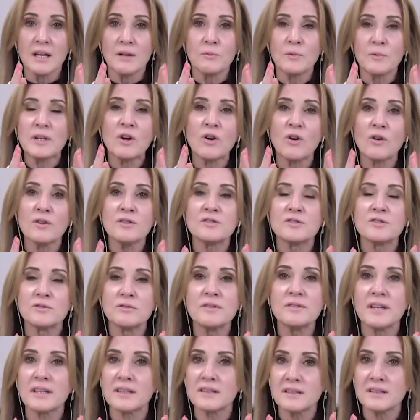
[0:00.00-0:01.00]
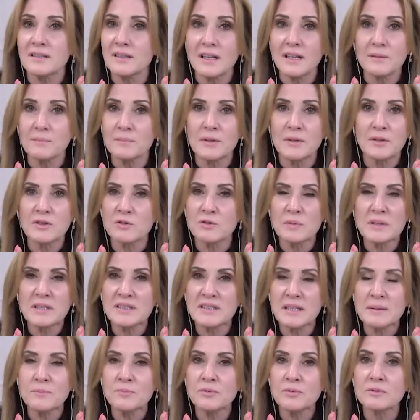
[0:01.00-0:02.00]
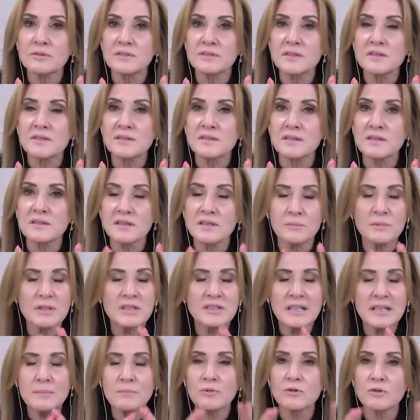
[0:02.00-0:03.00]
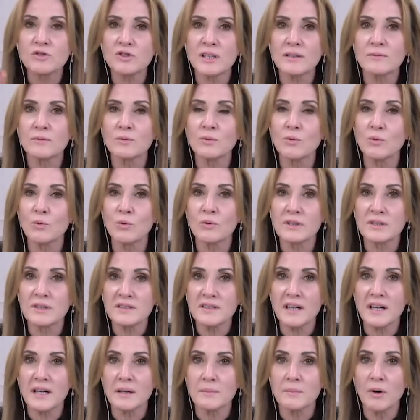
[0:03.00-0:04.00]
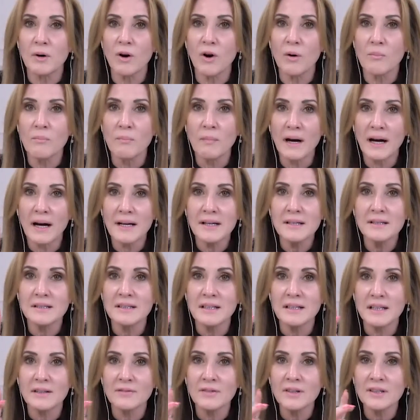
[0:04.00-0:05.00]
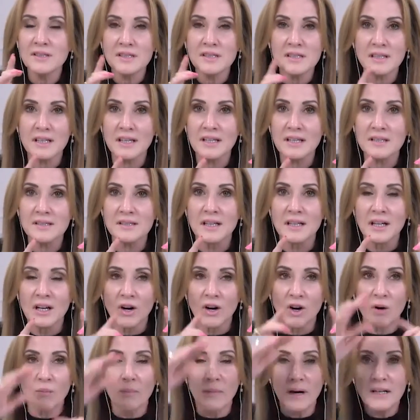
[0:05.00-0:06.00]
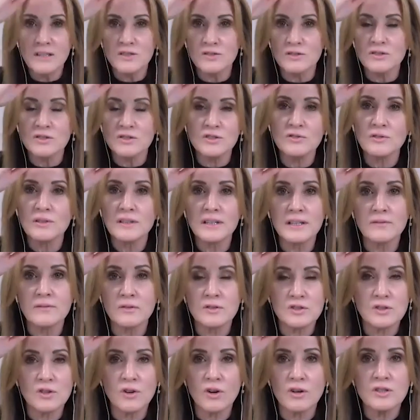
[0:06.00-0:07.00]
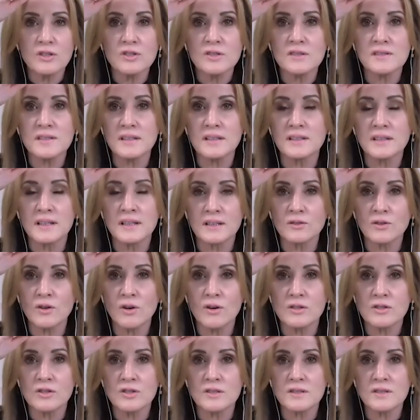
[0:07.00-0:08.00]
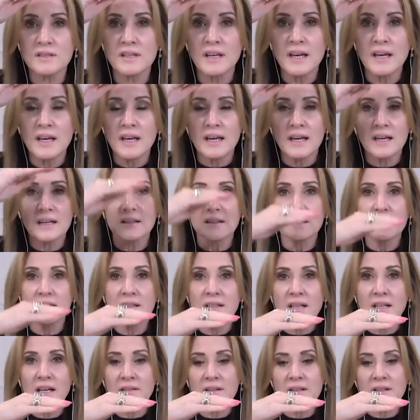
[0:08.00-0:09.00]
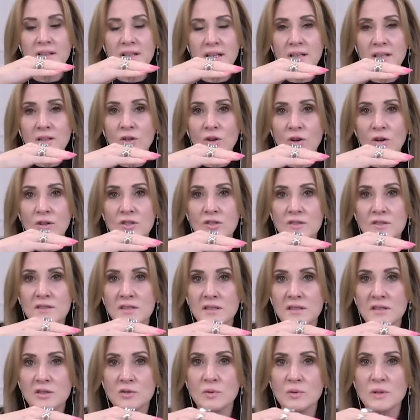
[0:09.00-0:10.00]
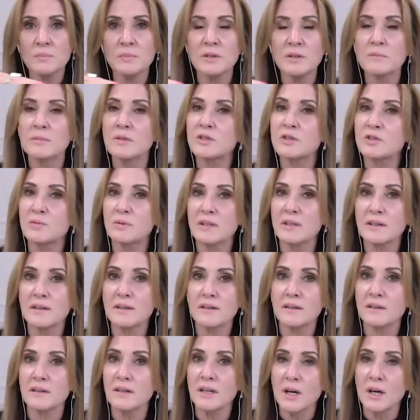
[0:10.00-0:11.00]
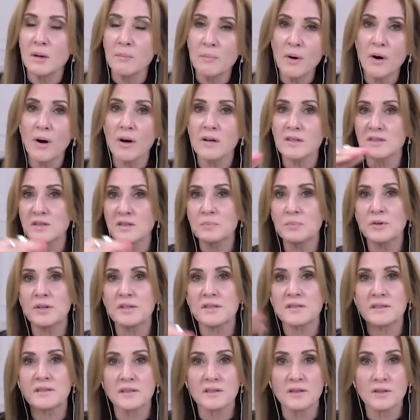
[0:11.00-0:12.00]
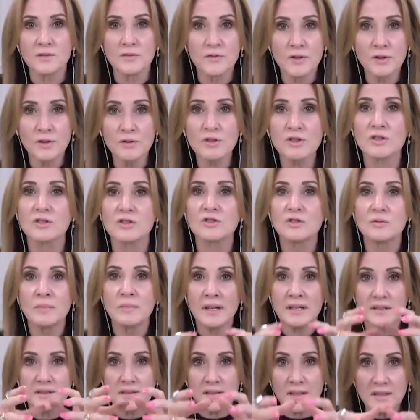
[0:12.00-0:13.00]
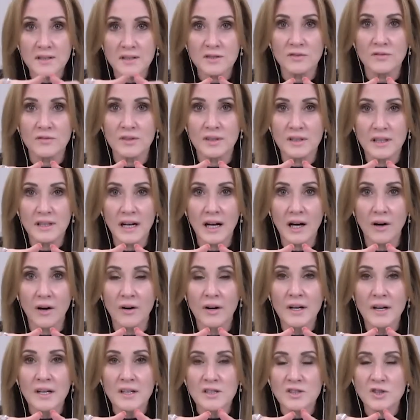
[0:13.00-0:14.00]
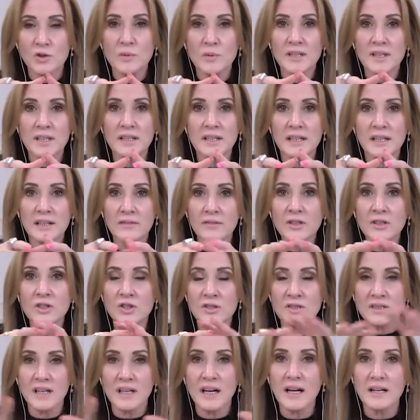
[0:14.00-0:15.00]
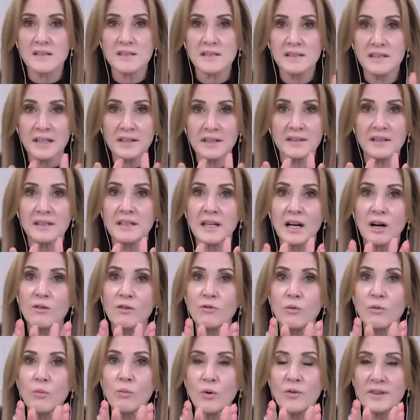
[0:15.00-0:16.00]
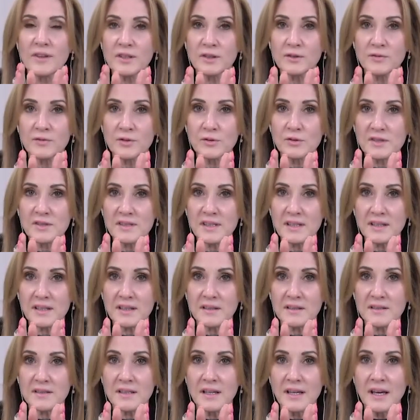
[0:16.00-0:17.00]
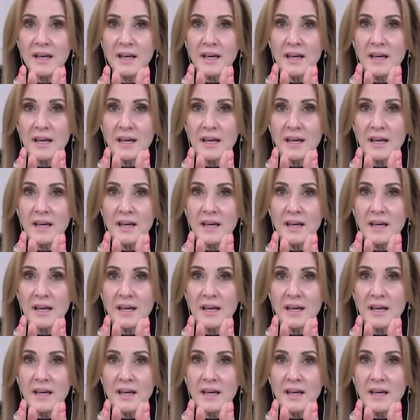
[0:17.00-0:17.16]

We can't do that eh, because we temporal distance and we temporal travel all the time. Our mind never stays. Our mind's on two levels: conscious and non-conscious, and it, and the non-conscious is sweeping between the past, the present, and the future to make sense of the now. So we can never just isolate the now for more than a few seconds.